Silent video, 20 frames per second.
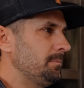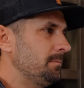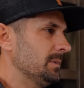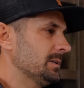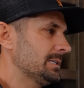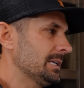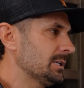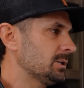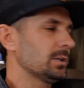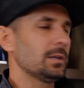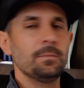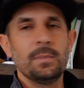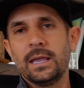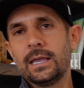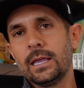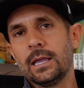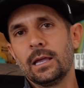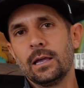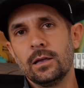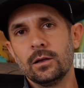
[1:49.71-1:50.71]
essentially
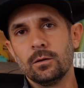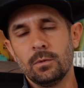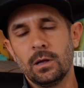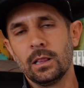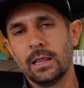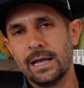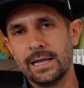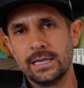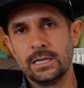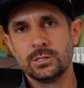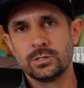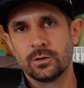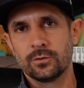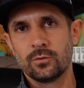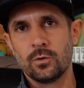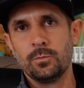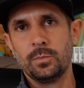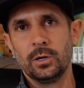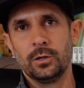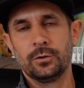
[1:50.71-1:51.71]
making it a lot easier
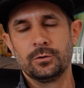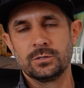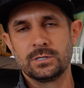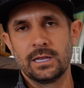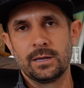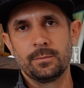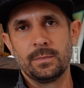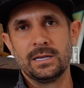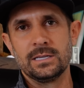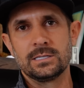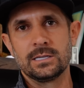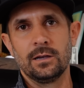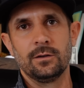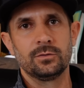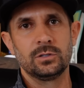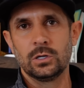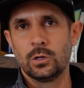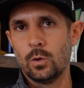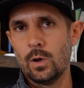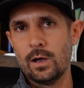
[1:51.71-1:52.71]
for builders like myself
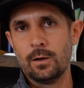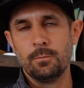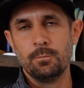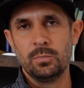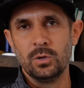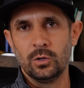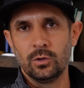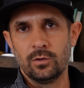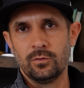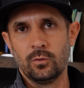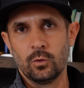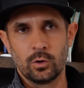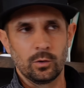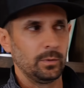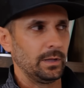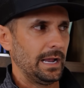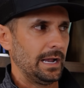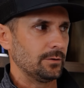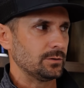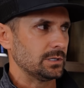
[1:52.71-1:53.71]
to go out and build
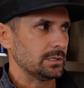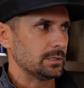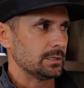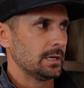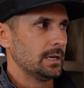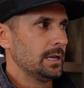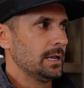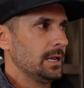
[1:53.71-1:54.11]
affordable houses.